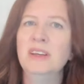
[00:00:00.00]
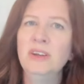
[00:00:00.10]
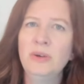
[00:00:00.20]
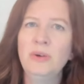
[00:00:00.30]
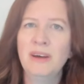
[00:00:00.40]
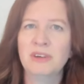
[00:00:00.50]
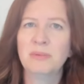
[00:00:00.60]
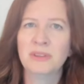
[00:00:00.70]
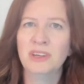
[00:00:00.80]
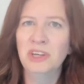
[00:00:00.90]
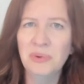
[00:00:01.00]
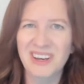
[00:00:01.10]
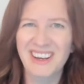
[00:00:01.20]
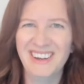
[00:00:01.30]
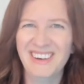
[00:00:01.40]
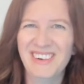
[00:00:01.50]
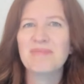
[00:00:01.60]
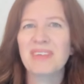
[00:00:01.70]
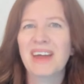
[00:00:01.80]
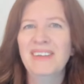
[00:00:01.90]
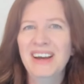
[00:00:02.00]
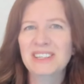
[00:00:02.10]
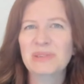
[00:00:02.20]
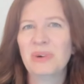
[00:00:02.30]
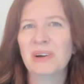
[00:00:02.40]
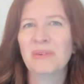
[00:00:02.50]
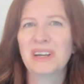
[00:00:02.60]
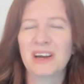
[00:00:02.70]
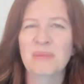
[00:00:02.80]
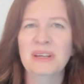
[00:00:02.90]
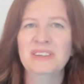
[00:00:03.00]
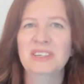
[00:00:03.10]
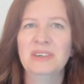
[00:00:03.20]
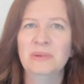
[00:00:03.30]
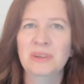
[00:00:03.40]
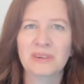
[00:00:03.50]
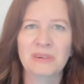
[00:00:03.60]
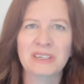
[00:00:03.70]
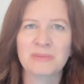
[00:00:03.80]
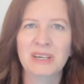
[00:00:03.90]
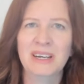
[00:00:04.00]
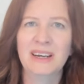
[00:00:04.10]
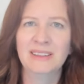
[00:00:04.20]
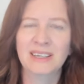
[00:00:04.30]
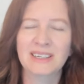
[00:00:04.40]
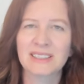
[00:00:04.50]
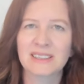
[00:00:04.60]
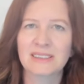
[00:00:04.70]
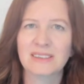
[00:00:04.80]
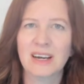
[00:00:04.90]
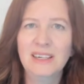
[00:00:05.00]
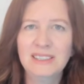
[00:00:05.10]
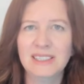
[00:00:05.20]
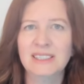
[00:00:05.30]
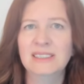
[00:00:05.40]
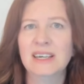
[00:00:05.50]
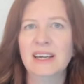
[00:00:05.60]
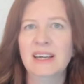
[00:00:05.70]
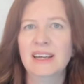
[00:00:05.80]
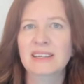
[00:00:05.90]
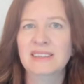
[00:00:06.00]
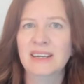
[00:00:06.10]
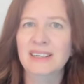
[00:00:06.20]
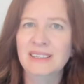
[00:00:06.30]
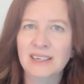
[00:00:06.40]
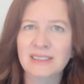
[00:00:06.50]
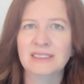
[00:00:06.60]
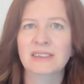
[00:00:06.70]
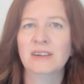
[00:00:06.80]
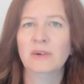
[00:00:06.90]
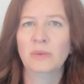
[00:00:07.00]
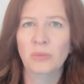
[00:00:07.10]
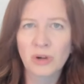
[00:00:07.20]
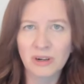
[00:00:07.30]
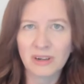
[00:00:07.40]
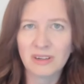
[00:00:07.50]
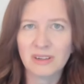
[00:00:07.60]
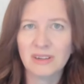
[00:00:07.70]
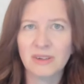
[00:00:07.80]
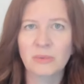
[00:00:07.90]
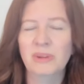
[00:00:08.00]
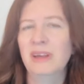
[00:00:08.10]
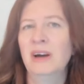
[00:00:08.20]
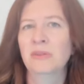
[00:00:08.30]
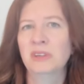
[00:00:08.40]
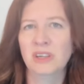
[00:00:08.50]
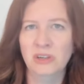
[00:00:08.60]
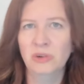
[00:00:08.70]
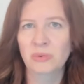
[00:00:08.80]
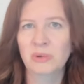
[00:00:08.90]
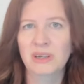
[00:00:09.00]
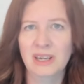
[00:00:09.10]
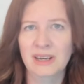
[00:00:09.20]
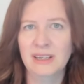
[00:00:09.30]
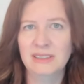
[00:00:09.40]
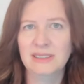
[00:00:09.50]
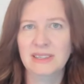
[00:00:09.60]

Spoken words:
you have to put the you in it. And that's where we come into with the resume and LinkedIn content, is that it doesn't work without the you in it.